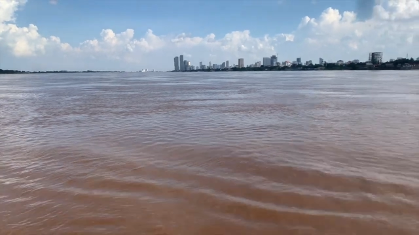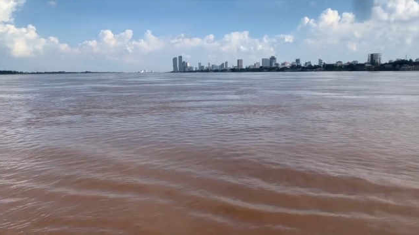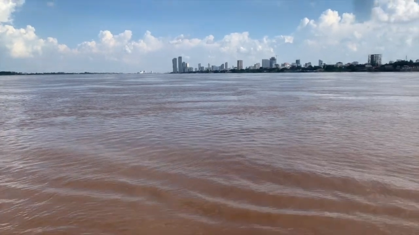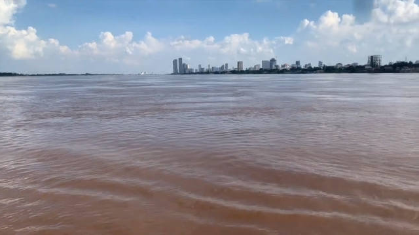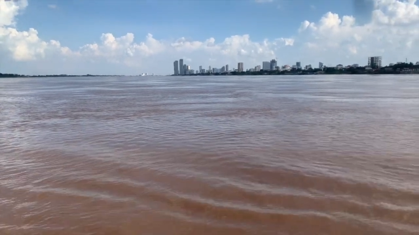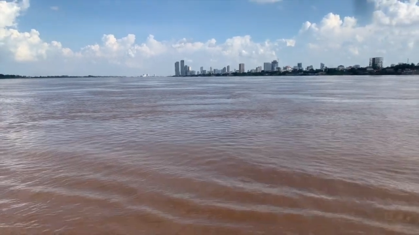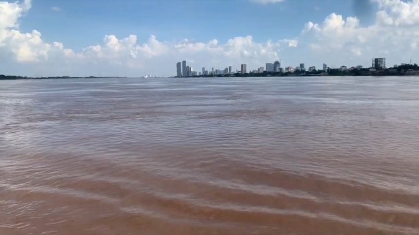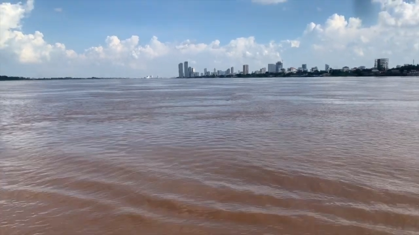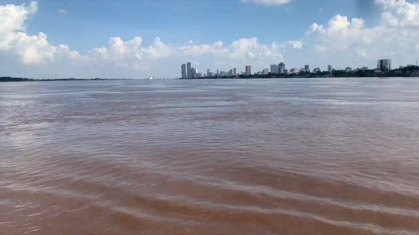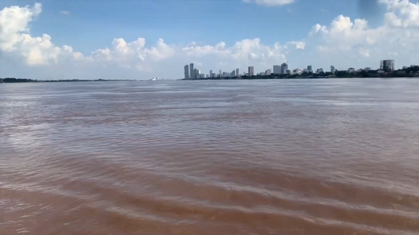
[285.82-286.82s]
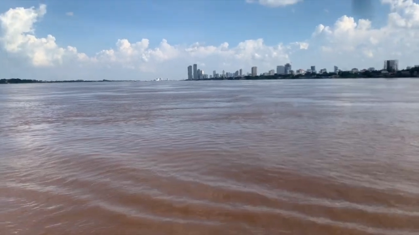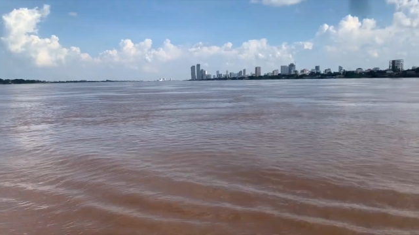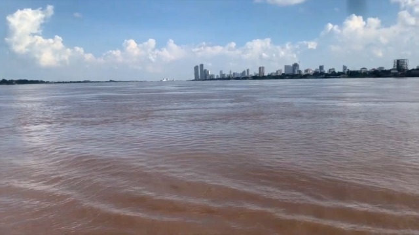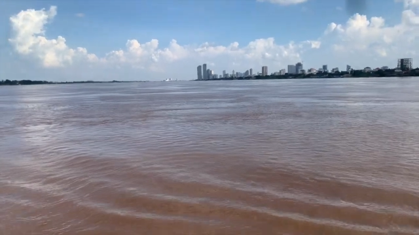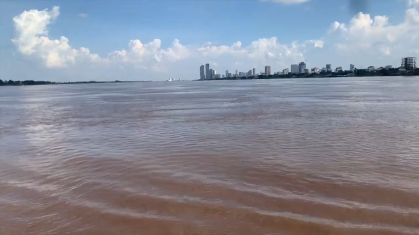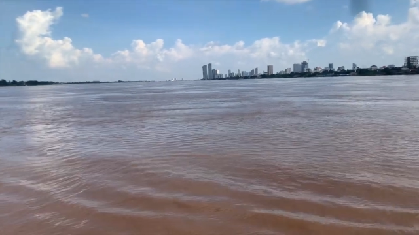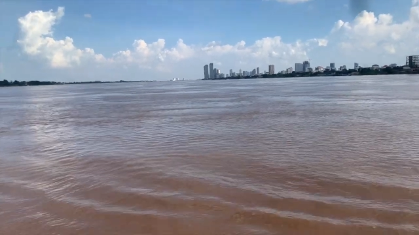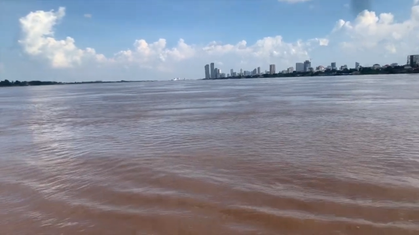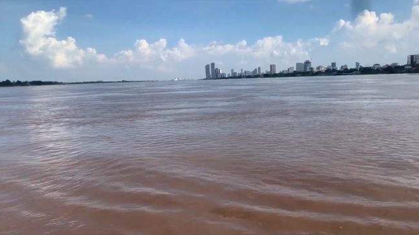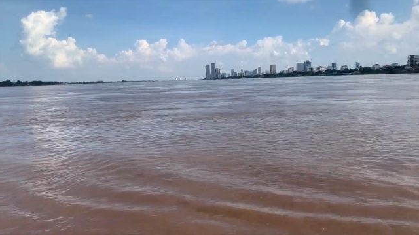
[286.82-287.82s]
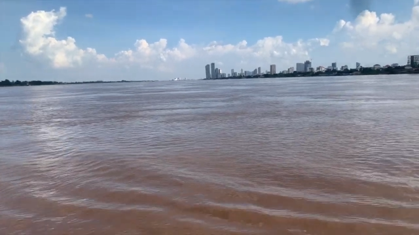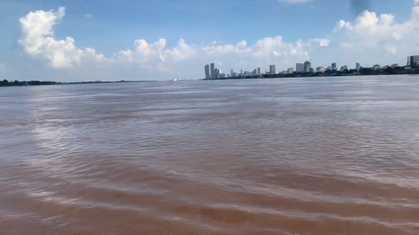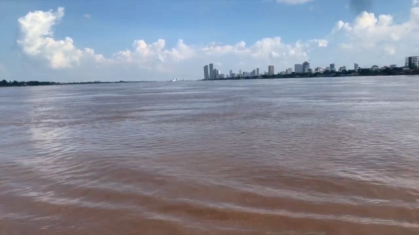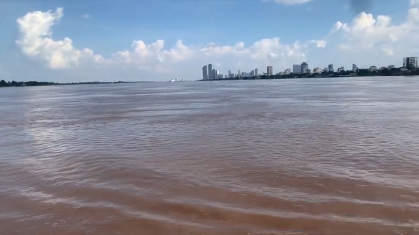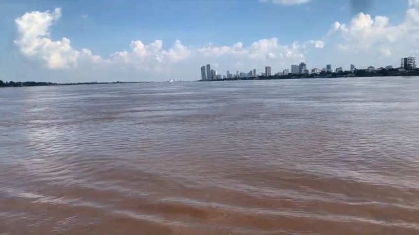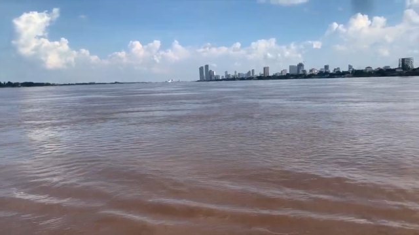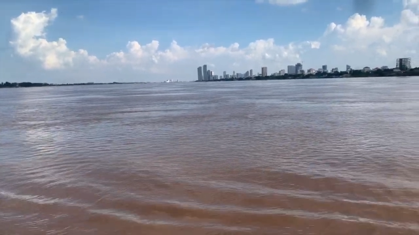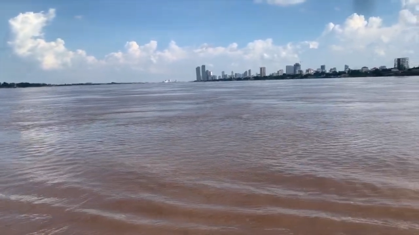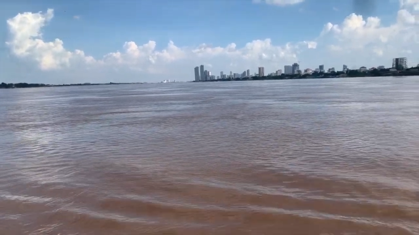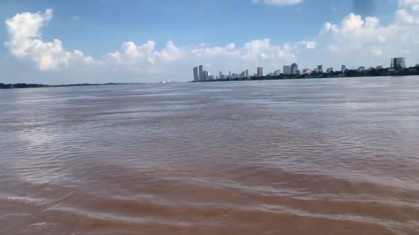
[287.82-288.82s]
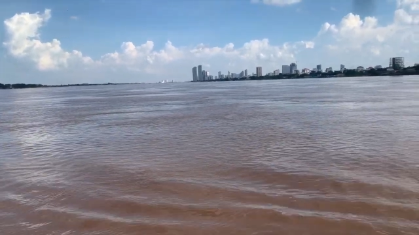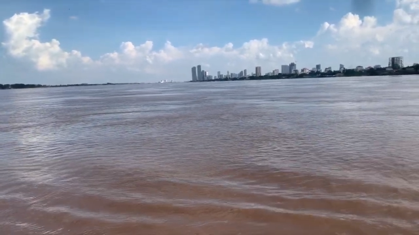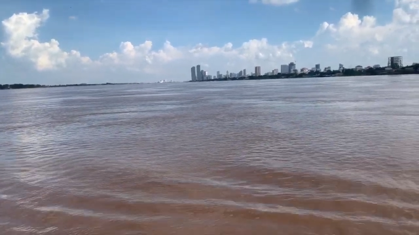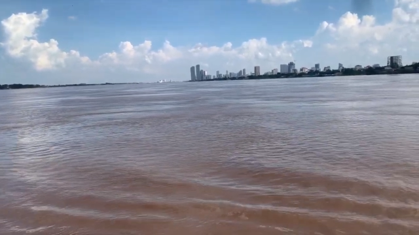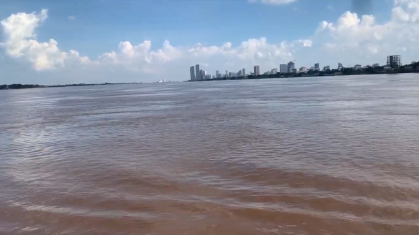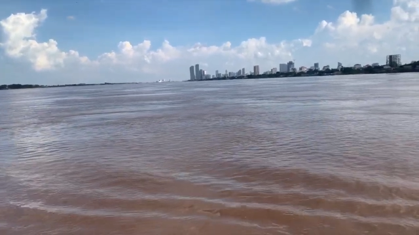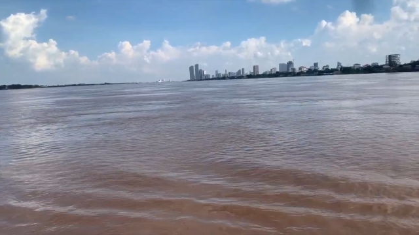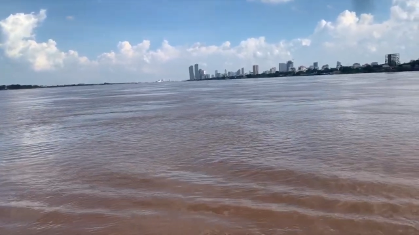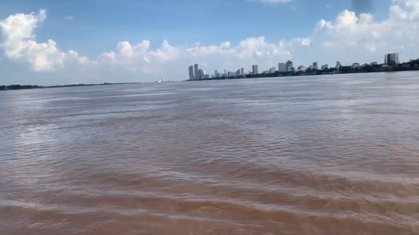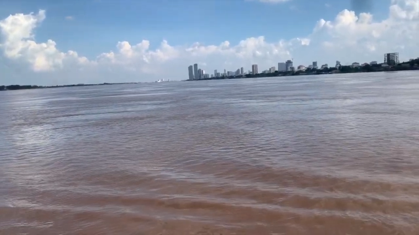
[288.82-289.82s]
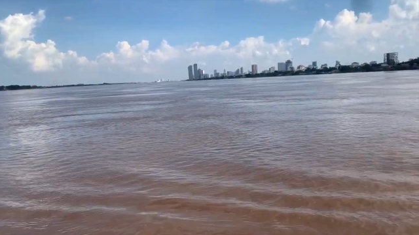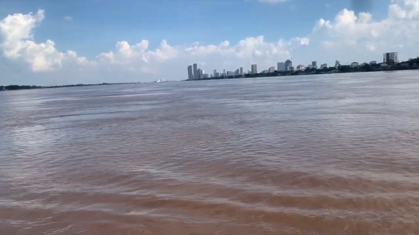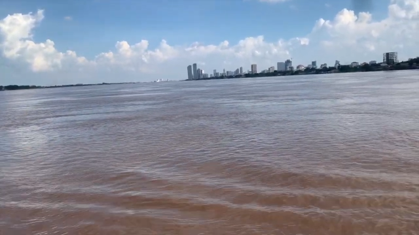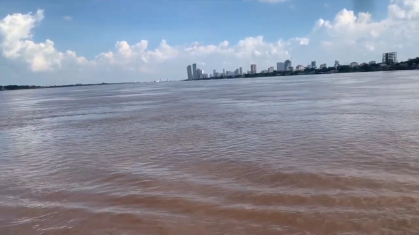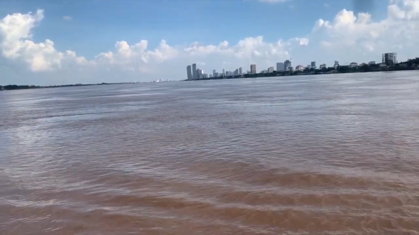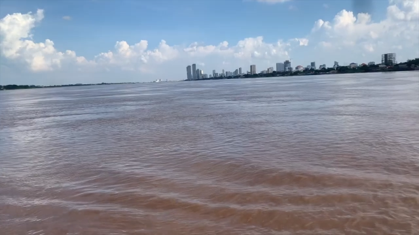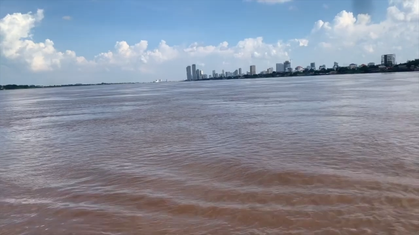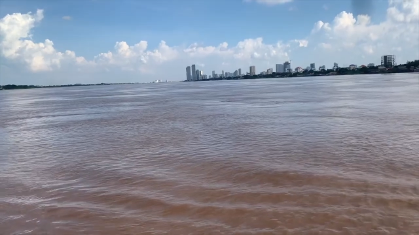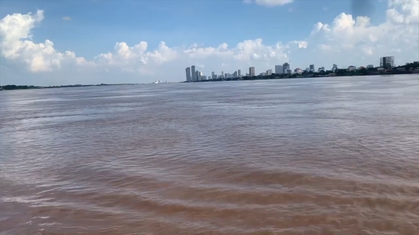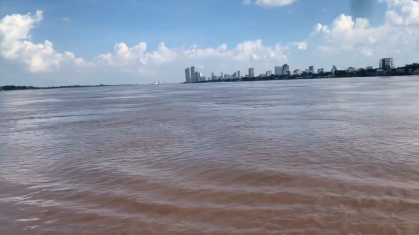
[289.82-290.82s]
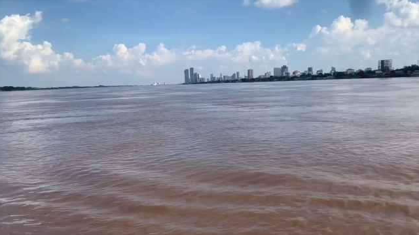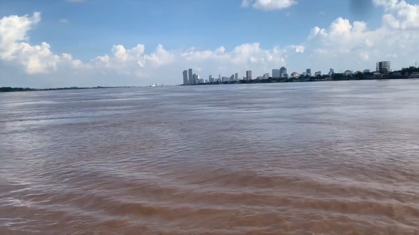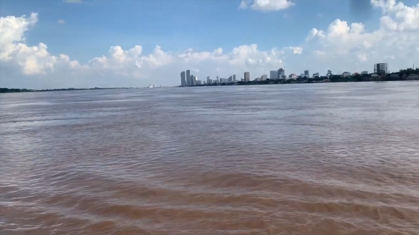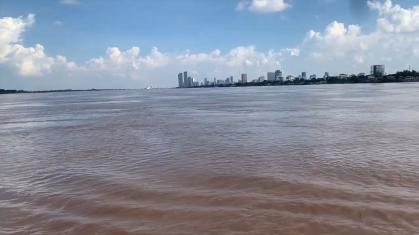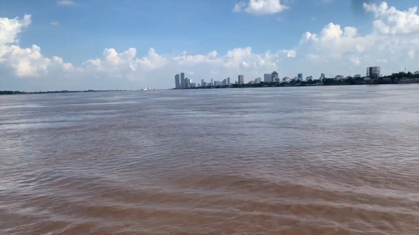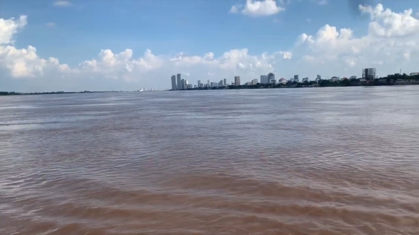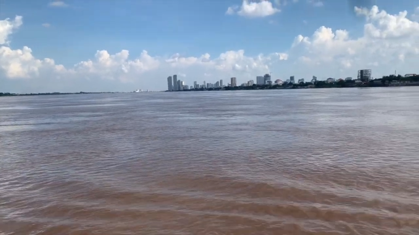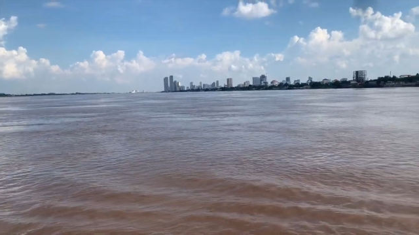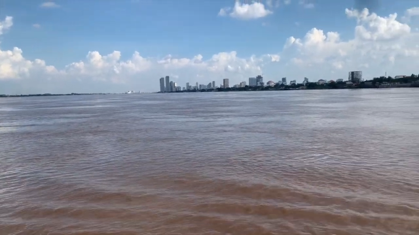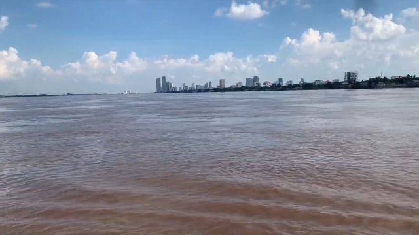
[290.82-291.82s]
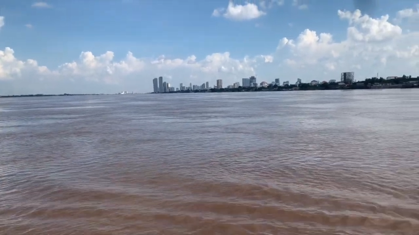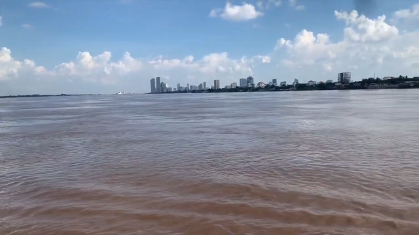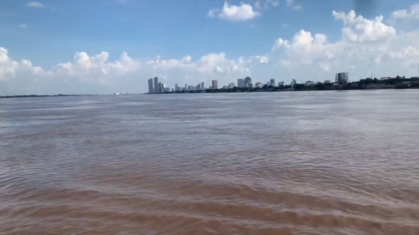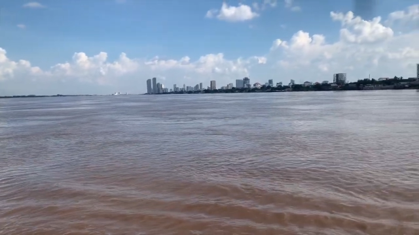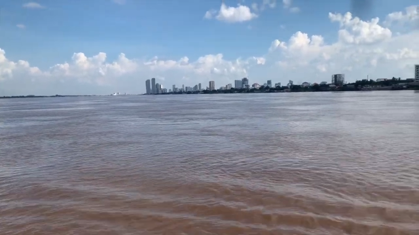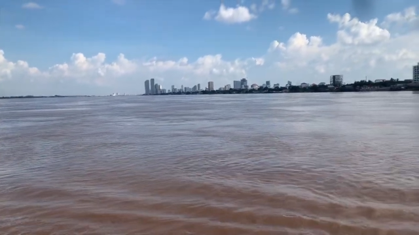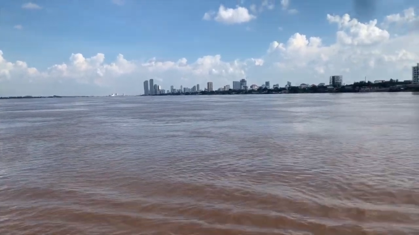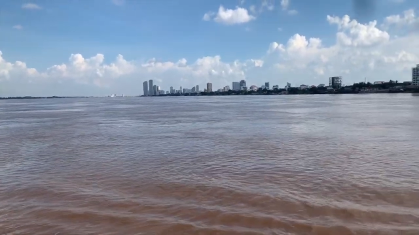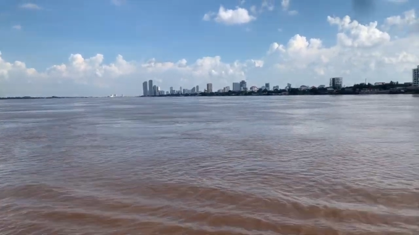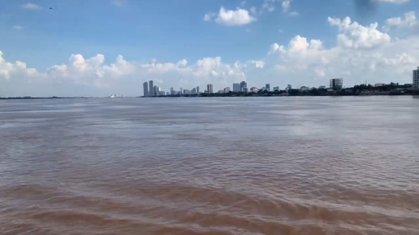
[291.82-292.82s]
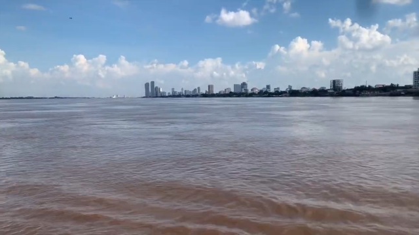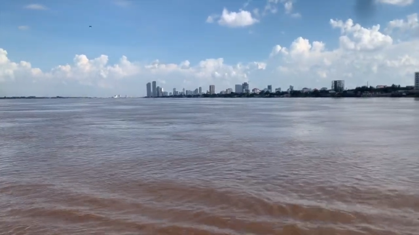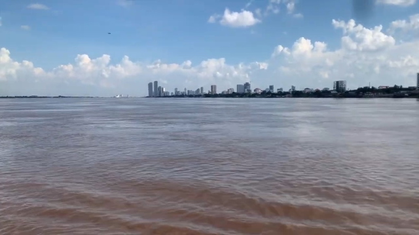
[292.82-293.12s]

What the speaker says: [unreadable: no face in view]